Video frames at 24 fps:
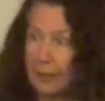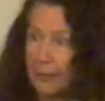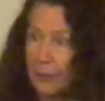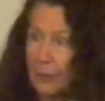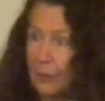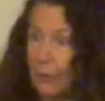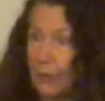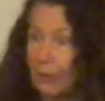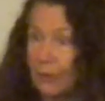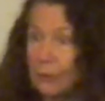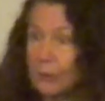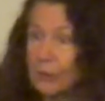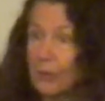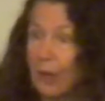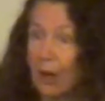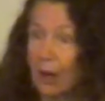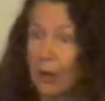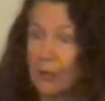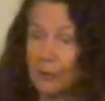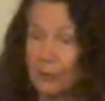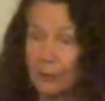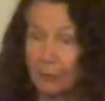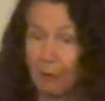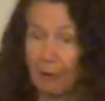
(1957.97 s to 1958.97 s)
So I used
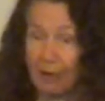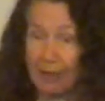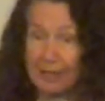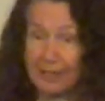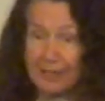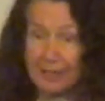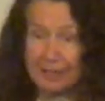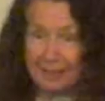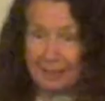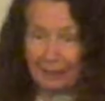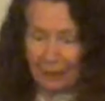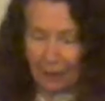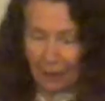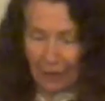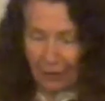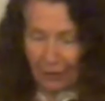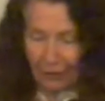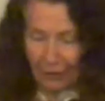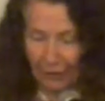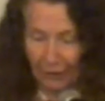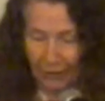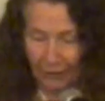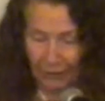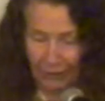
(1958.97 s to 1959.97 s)
hard twice there.
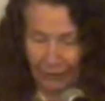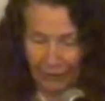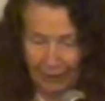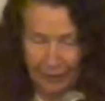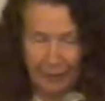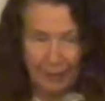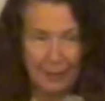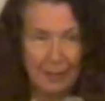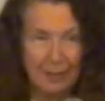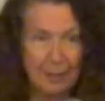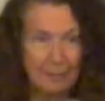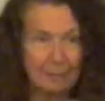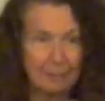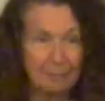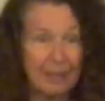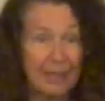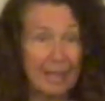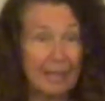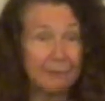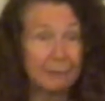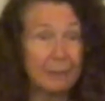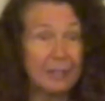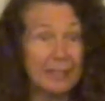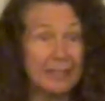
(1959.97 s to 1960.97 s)
But
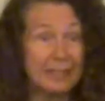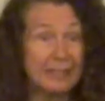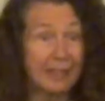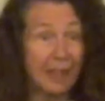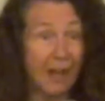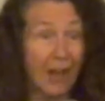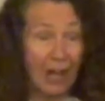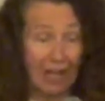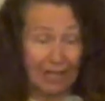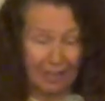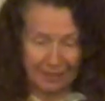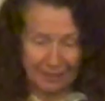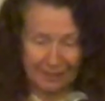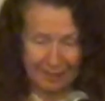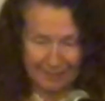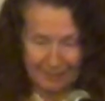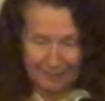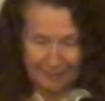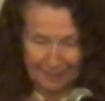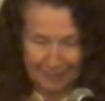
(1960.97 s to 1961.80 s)
I really like.